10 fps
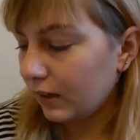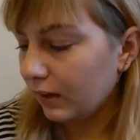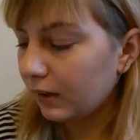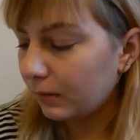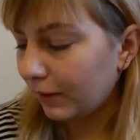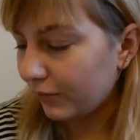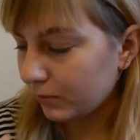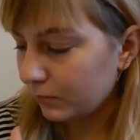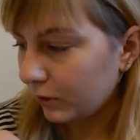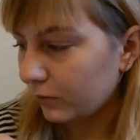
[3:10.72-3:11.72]
I have
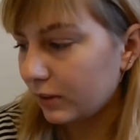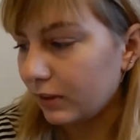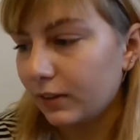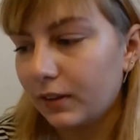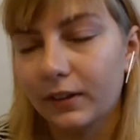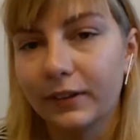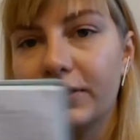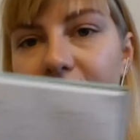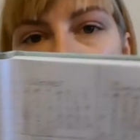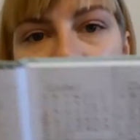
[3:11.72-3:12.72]
some notes here that aren't
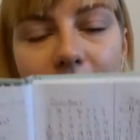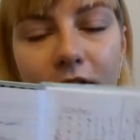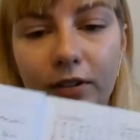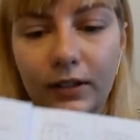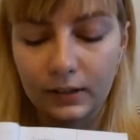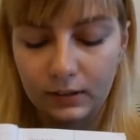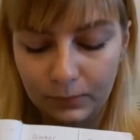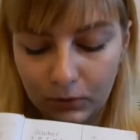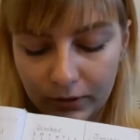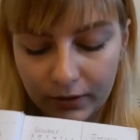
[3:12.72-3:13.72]
even accurate
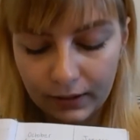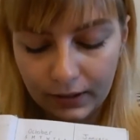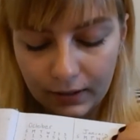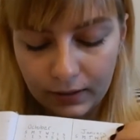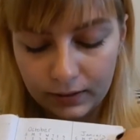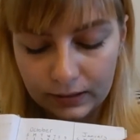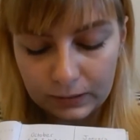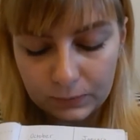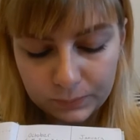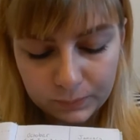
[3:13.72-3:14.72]
anymore,
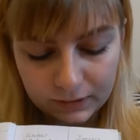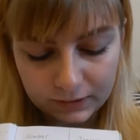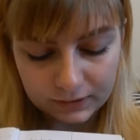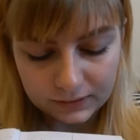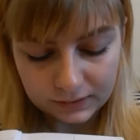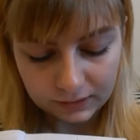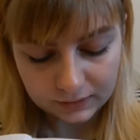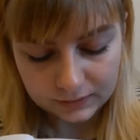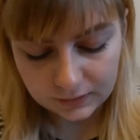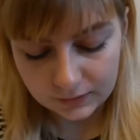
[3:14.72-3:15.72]
but it is, I
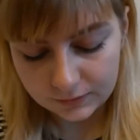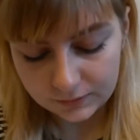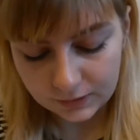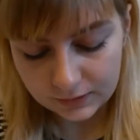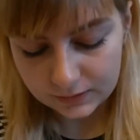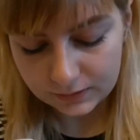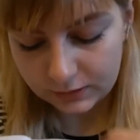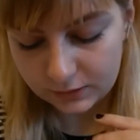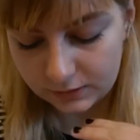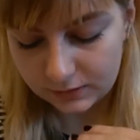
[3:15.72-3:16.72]
guess, kind of nice to
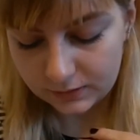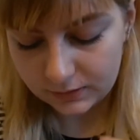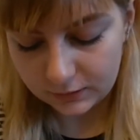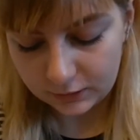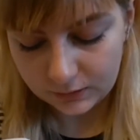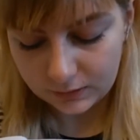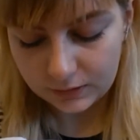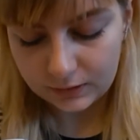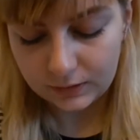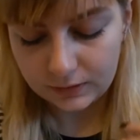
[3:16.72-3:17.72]
just look
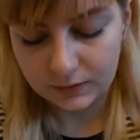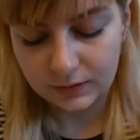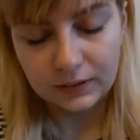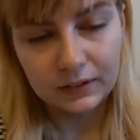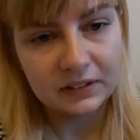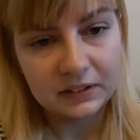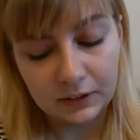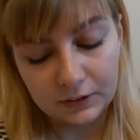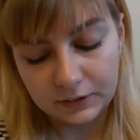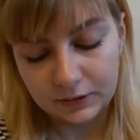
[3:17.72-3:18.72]

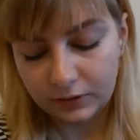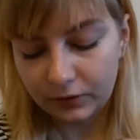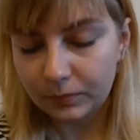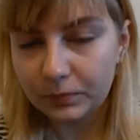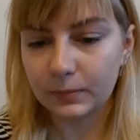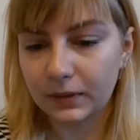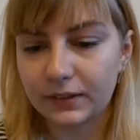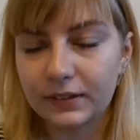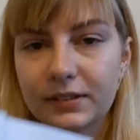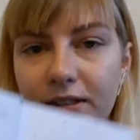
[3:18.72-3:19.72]
on here. On
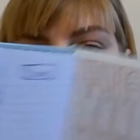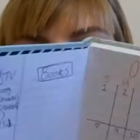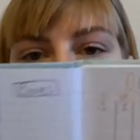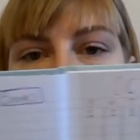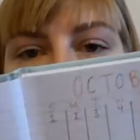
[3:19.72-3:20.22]
this next page I